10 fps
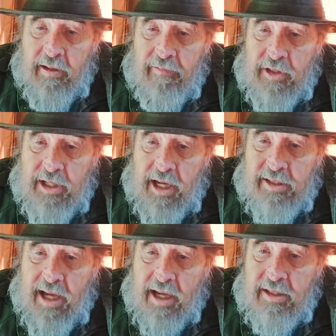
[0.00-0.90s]
if he
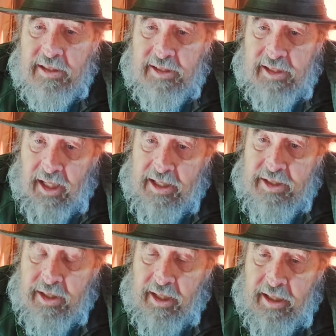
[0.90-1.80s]
takes out
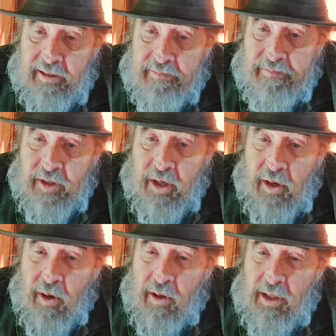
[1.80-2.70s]
Zelensky,
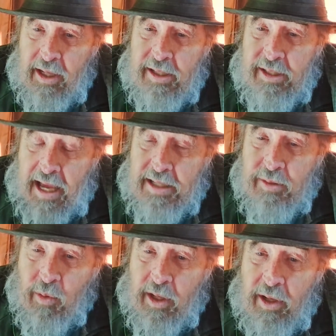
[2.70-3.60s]
or at least
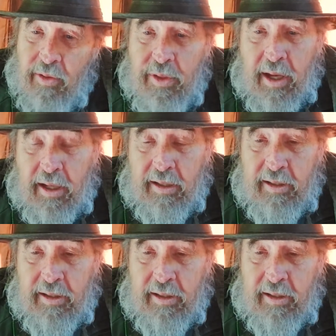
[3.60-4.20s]
that's what he'll think.